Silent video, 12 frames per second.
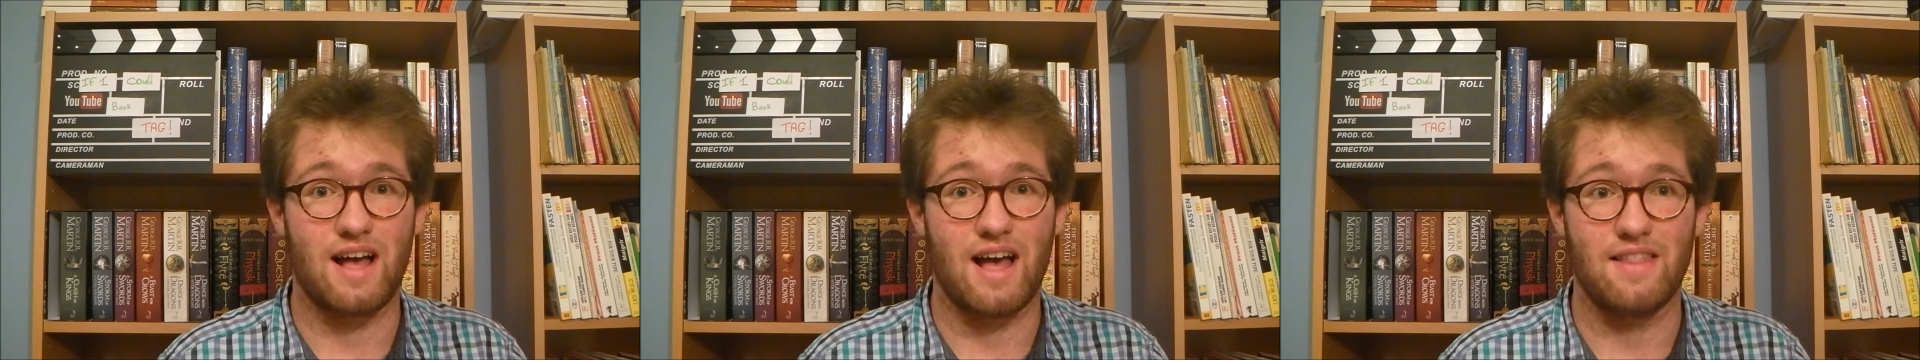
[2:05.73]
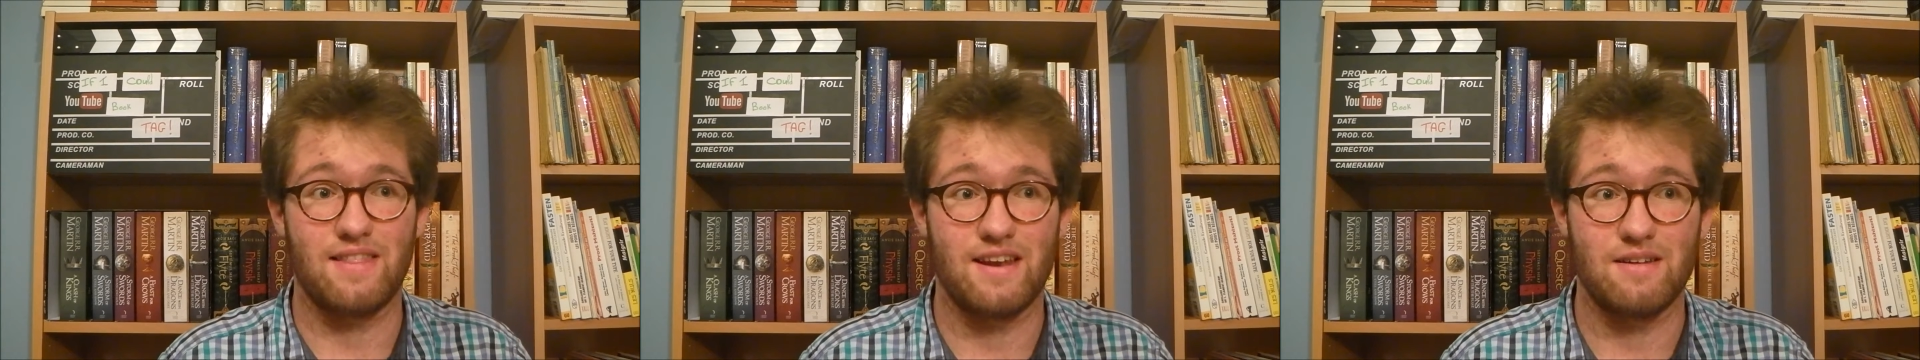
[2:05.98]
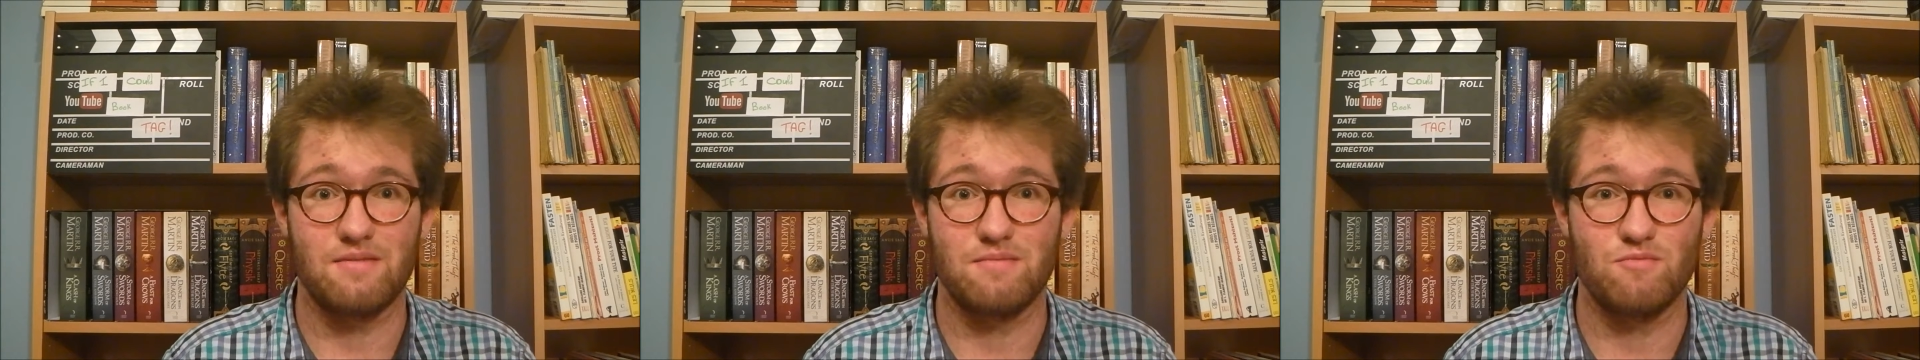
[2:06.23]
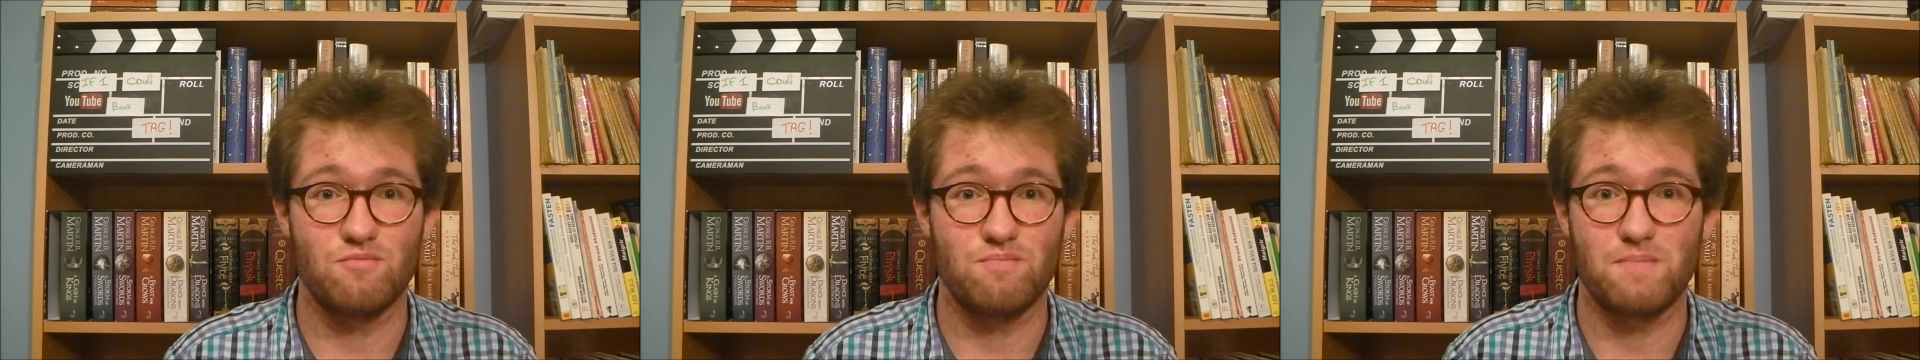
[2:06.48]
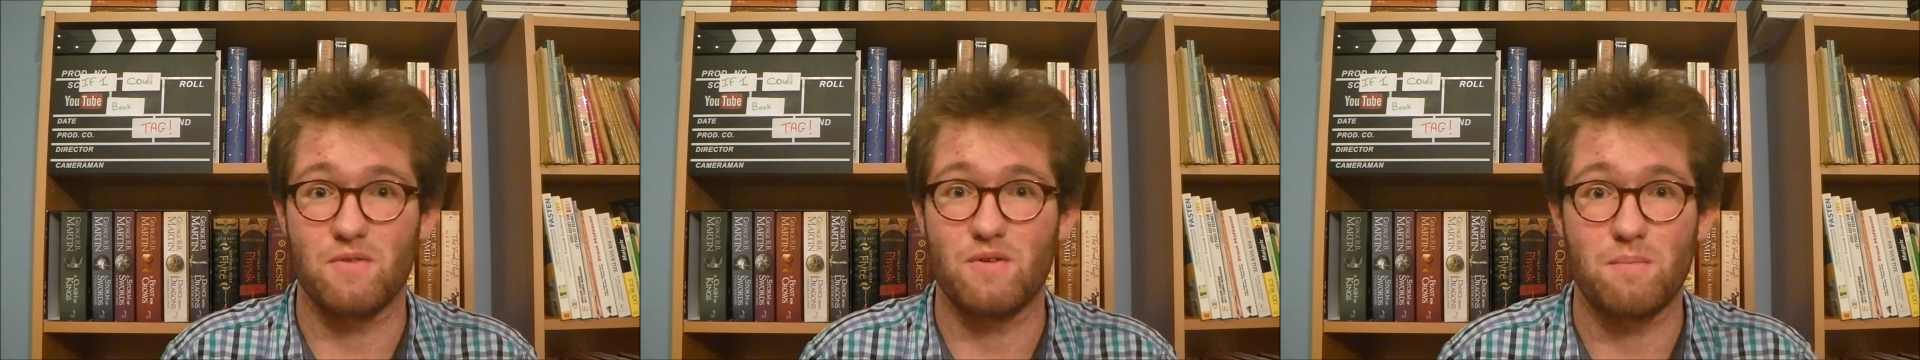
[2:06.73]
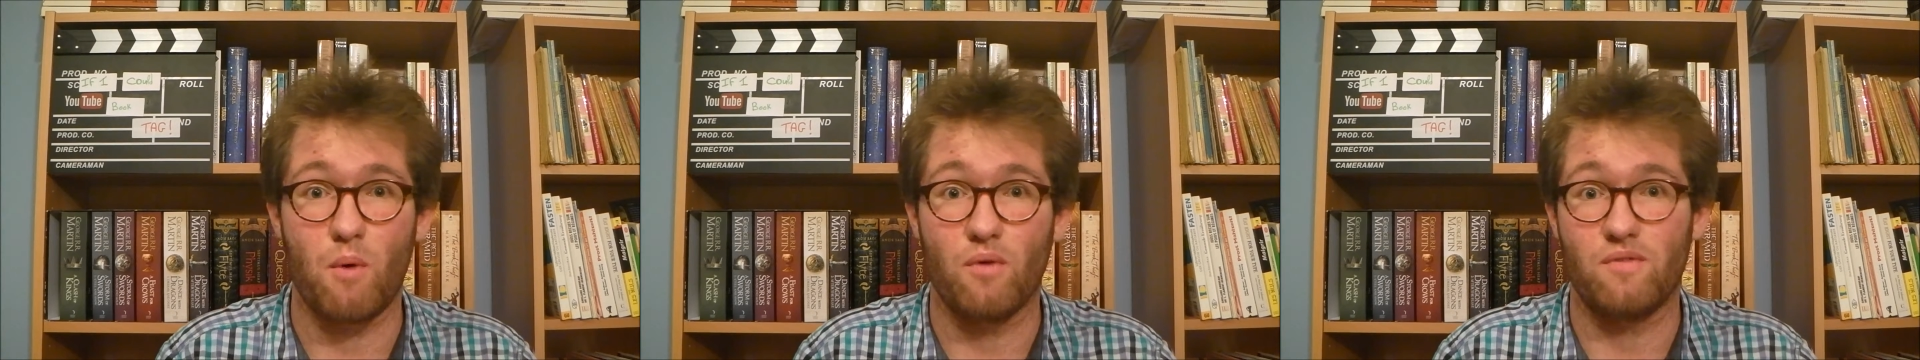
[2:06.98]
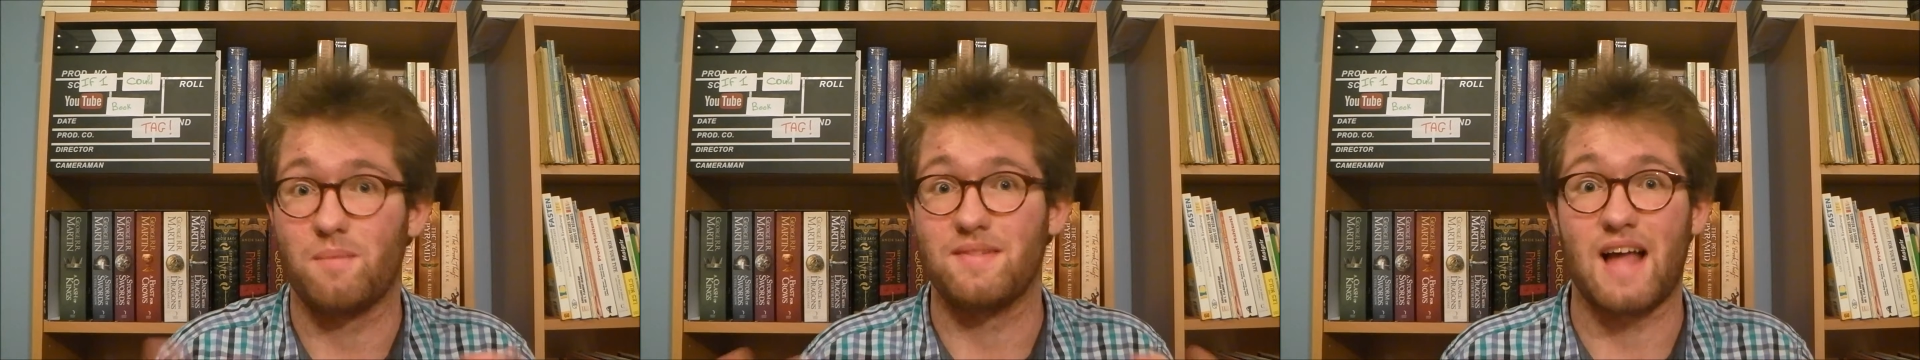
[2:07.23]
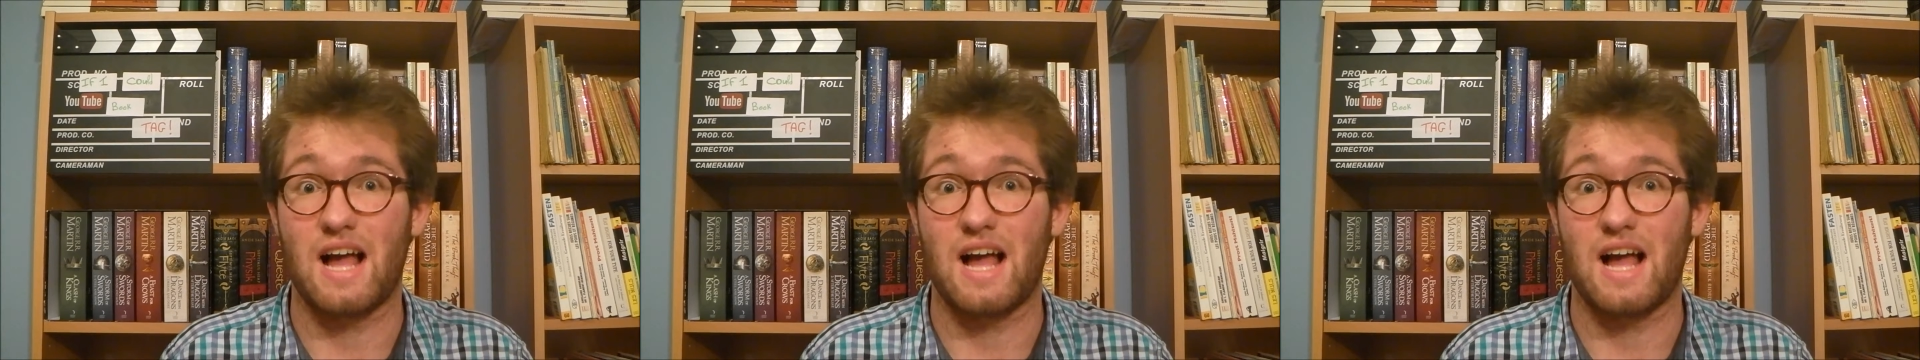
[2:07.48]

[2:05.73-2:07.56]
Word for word: and then be reborn from its